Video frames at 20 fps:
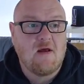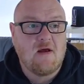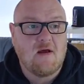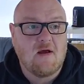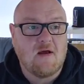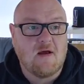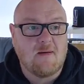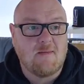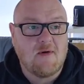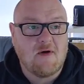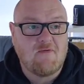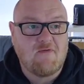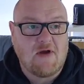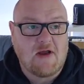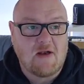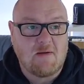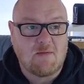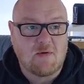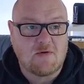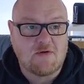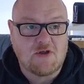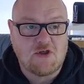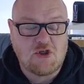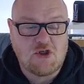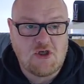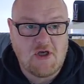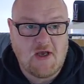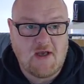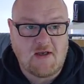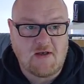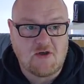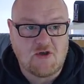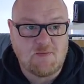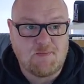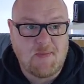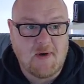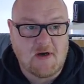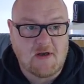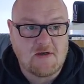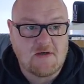available to change,
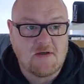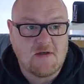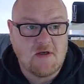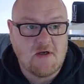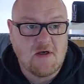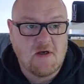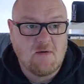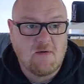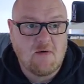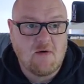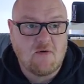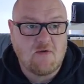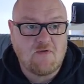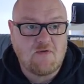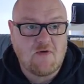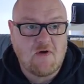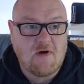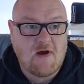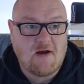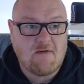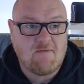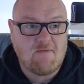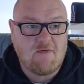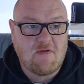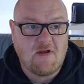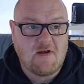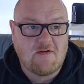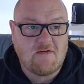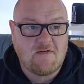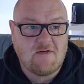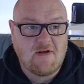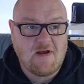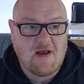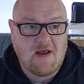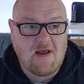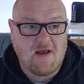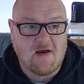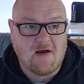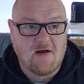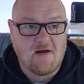but we also have this
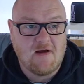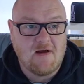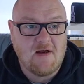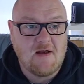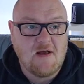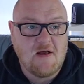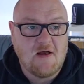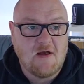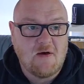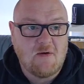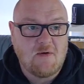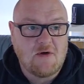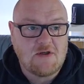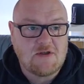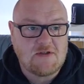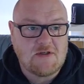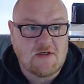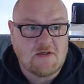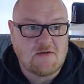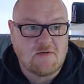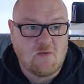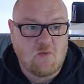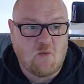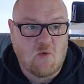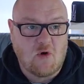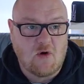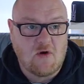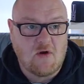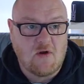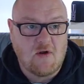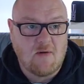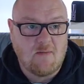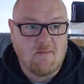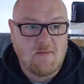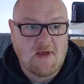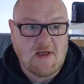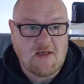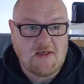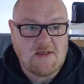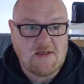here which says 1
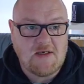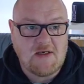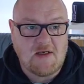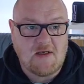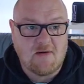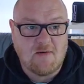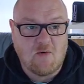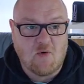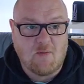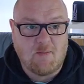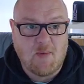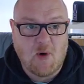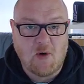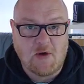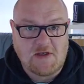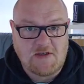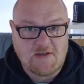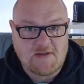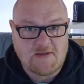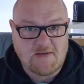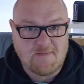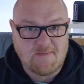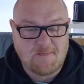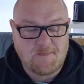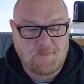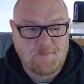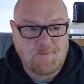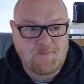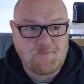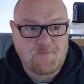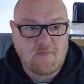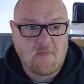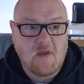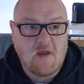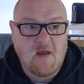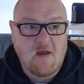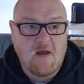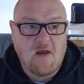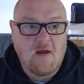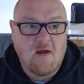pt or point.
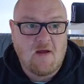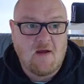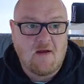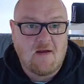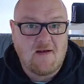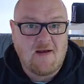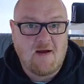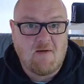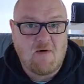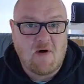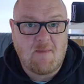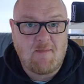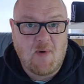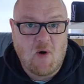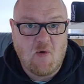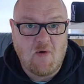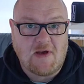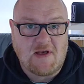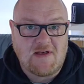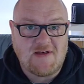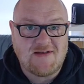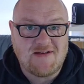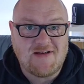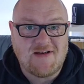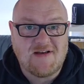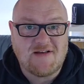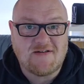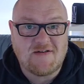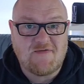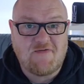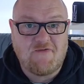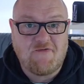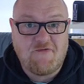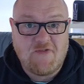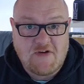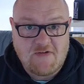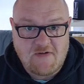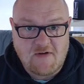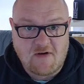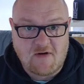Now a point is a
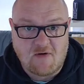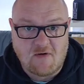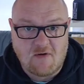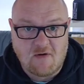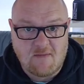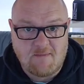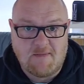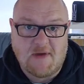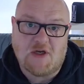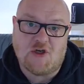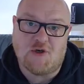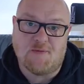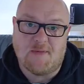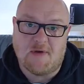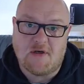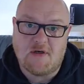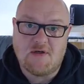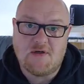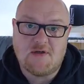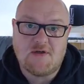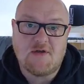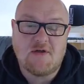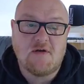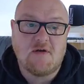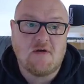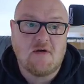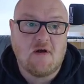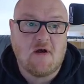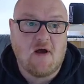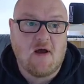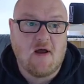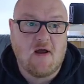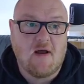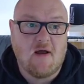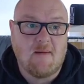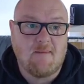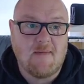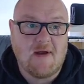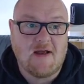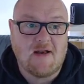physical measurement
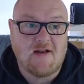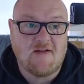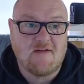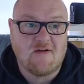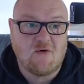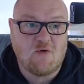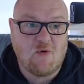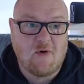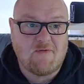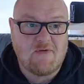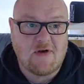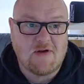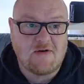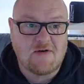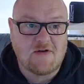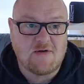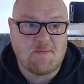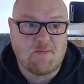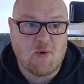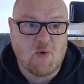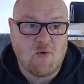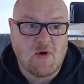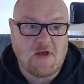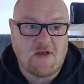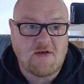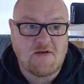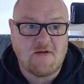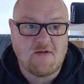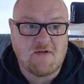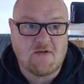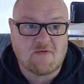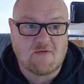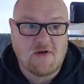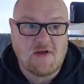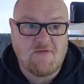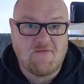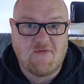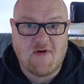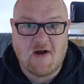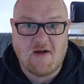and it's equivalent to
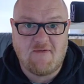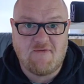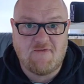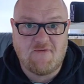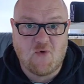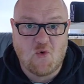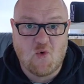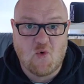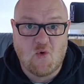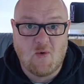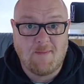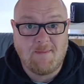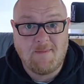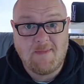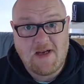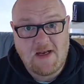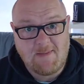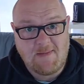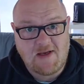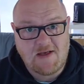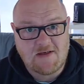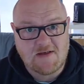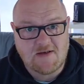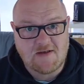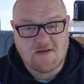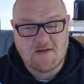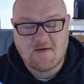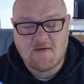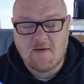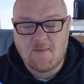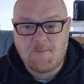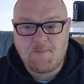0.354 millimeters.